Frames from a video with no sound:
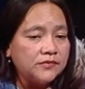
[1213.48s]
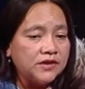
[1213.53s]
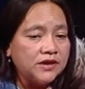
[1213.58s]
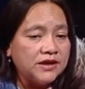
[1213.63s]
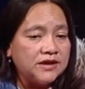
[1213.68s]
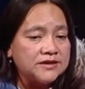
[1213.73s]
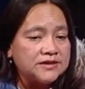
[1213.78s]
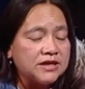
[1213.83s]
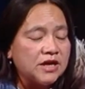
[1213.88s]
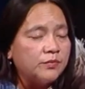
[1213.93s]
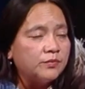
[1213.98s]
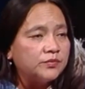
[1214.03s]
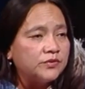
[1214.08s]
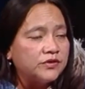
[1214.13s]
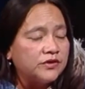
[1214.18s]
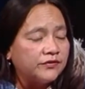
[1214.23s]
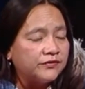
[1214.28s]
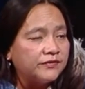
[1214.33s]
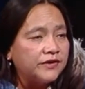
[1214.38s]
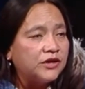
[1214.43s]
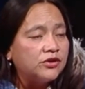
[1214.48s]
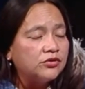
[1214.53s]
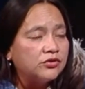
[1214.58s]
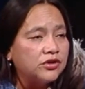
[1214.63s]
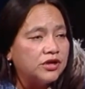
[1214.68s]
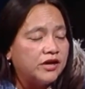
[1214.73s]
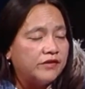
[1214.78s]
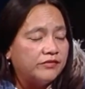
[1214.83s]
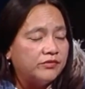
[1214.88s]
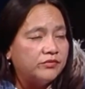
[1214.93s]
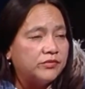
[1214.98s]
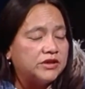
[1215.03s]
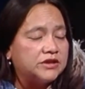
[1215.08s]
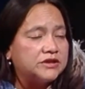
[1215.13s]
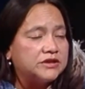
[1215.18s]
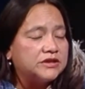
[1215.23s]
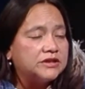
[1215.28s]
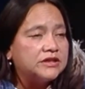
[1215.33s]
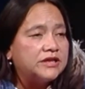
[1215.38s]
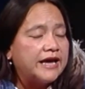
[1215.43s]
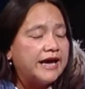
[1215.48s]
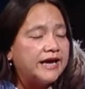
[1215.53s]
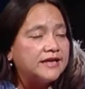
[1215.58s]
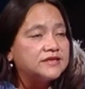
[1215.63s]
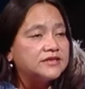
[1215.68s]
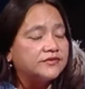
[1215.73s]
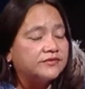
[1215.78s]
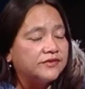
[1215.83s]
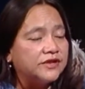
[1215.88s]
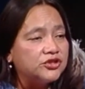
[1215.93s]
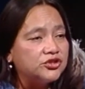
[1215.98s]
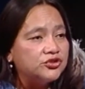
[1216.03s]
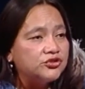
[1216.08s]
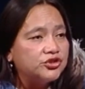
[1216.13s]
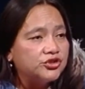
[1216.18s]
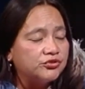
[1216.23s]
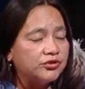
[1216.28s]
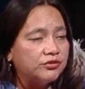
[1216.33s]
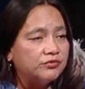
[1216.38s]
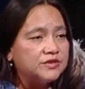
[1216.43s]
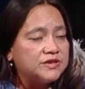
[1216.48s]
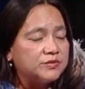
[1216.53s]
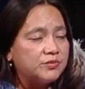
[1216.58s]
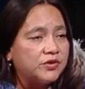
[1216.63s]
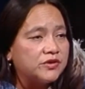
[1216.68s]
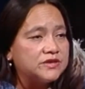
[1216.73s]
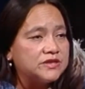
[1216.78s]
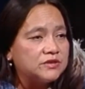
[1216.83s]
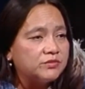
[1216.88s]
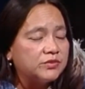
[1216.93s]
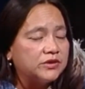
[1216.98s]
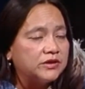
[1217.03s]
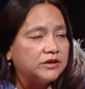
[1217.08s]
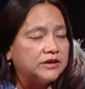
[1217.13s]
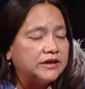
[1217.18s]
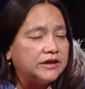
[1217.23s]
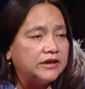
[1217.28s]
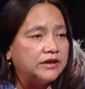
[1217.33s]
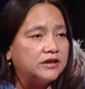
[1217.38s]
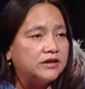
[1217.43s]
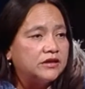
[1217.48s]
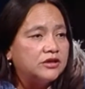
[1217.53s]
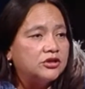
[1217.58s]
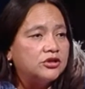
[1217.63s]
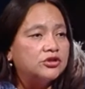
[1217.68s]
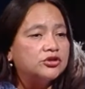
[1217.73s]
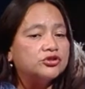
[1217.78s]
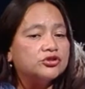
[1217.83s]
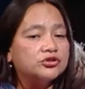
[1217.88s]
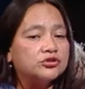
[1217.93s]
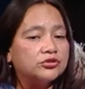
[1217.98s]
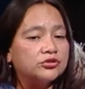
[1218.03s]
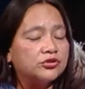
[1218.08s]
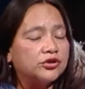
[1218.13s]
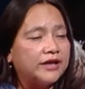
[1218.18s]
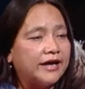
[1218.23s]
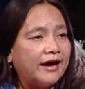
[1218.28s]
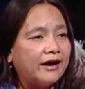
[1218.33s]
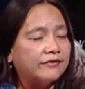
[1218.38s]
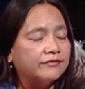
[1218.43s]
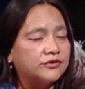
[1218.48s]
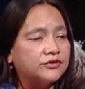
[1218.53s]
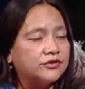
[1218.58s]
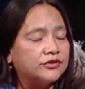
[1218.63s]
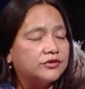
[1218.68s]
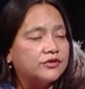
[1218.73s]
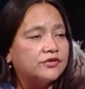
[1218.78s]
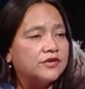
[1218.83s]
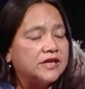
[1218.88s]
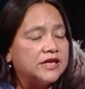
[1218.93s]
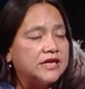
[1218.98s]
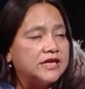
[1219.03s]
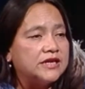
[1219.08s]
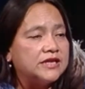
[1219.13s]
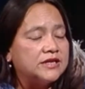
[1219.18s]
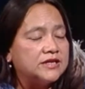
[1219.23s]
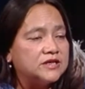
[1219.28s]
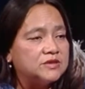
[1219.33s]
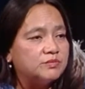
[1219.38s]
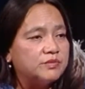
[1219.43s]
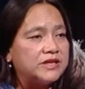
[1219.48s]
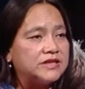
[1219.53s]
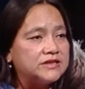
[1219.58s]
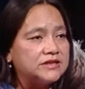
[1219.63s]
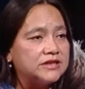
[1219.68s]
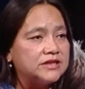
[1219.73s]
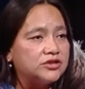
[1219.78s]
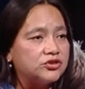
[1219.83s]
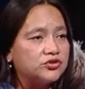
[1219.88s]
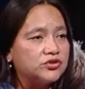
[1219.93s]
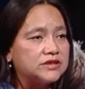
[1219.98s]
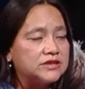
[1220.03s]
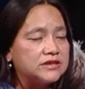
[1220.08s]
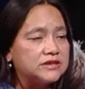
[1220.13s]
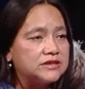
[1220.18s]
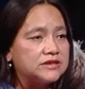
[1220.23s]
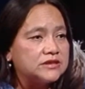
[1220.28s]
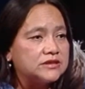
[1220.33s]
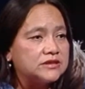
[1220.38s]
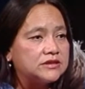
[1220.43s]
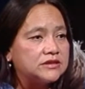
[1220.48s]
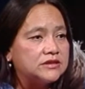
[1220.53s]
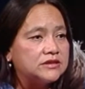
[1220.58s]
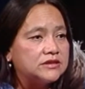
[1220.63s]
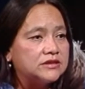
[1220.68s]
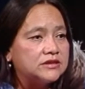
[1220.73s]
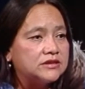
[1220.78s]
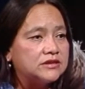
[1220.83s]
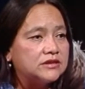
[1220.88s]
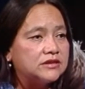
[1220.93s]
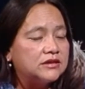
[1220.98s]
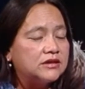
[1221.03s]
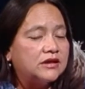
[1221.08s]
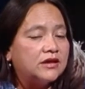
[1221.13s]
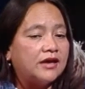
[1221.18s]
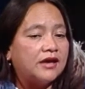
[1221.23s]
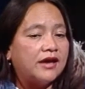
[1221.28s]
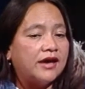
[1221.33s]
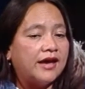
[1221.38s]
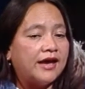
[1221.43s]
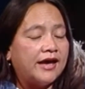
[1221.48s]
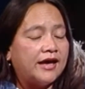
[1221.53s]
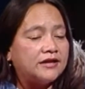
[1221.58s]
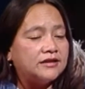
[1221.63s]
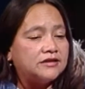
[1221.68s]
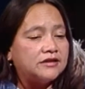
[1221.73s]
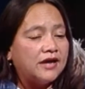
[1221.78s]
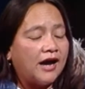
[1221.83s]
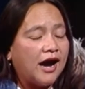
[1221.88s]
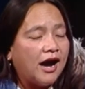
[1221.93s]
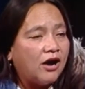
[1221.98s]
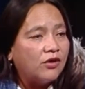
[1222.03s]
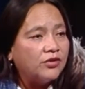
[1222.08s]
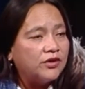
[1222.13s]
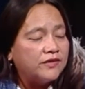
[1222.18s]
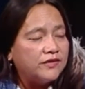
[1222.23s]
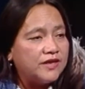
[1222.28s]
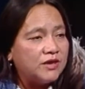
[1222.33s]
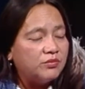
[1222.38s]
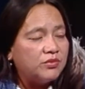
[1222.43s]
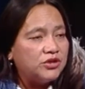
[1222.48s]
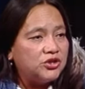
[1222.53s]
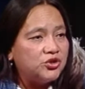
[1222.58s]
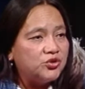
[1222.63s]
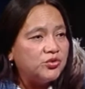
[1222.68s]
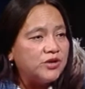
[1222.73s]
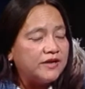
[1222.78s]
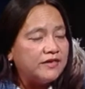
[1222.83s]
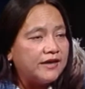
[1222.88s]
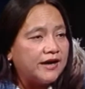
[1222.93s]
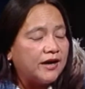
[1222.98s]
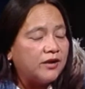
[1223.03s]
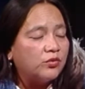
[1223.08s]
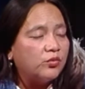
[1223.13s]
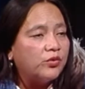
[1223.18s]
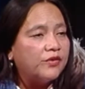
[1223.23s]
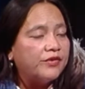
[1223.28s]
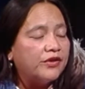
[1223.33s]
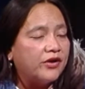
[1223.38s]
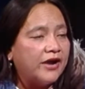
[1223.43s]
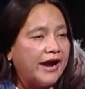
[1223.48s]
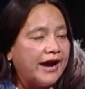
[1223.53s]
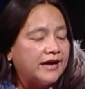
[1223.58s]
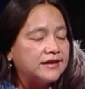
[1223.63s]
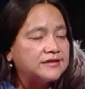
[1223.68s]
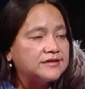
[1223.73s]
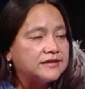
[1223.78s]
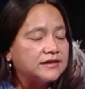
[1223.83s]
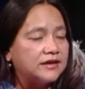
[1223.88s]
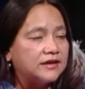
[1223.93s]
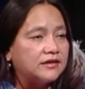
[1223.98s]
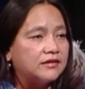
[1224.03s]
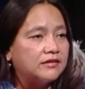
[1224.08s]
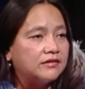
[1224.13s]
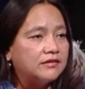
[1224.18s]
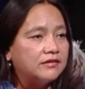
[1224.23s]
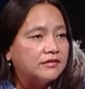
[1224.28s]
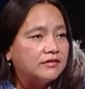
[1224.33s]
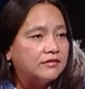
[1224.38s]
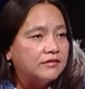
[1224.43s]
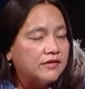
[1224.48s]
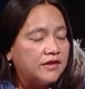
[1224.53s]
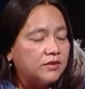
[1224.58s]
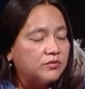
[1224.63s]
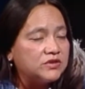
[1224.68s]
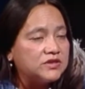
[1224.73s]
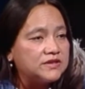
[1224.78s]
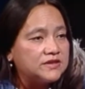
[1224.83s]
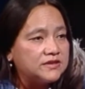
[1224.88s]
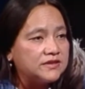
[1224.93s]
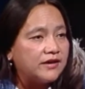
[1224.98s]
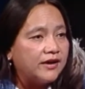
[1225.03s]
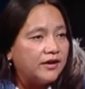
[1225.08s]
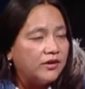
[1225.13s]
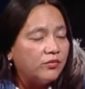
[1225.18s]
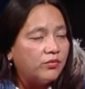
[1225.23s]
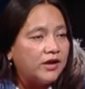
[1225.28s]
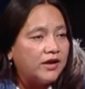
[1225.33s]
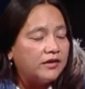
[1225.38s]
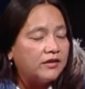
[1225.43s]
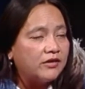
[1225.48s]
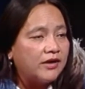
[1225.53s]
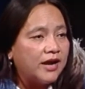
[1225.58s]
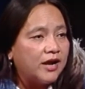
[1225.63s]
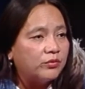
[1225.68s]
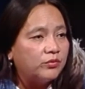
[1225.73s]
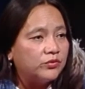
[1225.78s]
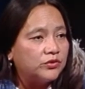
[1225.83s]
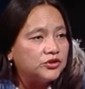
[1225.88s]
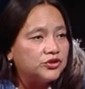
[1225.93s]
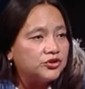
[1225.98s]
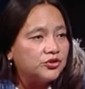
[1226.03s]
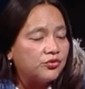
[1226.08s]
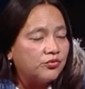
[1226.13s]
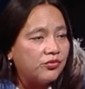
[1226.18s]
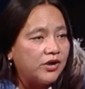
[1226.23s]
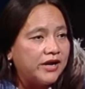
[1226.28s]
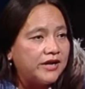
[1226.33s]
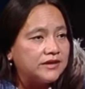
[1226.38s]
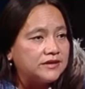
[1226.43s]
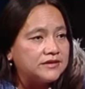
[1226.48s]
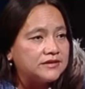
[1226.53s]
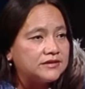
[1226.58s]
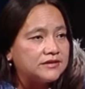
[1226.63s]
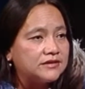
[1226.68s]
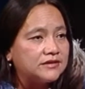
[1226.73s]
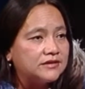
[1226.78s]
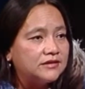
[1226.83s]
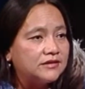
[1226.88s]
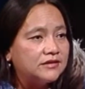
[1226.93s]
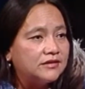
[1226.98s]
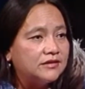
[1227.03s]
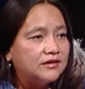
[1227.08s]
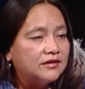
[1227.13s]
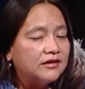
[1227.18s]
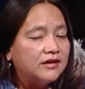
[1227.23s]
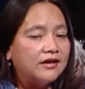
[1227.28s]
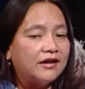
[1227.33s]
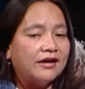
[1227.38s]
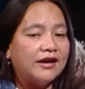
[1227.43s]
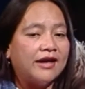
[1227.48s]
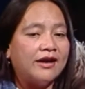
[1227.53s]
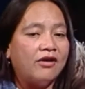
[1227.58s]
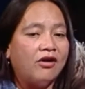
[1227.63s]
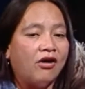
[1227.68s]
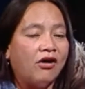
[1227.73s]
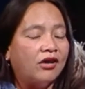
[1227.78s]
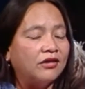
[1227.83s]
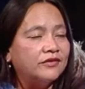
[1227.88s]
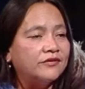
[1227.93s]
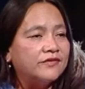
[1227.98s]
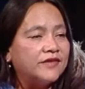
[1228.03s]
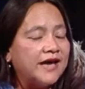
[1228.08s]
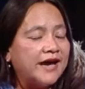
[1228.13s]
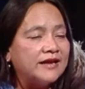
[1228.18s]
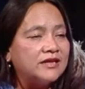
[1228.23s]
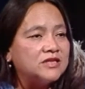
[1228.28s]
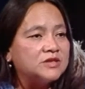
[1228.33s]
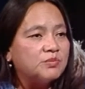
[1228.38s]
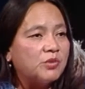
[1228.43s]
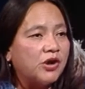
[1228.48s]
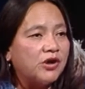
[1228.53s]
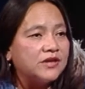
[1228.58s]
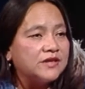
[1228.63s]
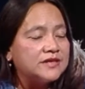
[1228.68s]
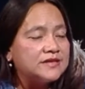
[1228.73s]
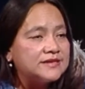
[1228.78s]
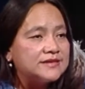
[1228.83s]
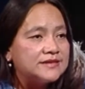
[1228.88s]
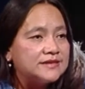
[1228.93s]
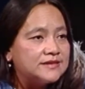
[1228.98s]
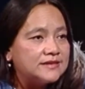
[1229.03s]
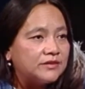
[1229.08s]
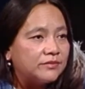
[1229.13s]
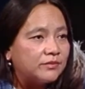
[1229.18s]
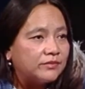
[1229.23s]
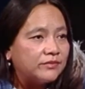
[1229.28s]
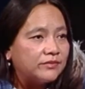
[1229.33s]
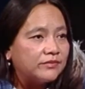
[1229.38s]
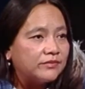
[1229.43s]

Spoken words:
the federal government has a fiduciary responsibility to look after the Indians' best interests. And how can they be doing that when they're asking them to sign away their Aboriginal rights? And all of that is part of the system.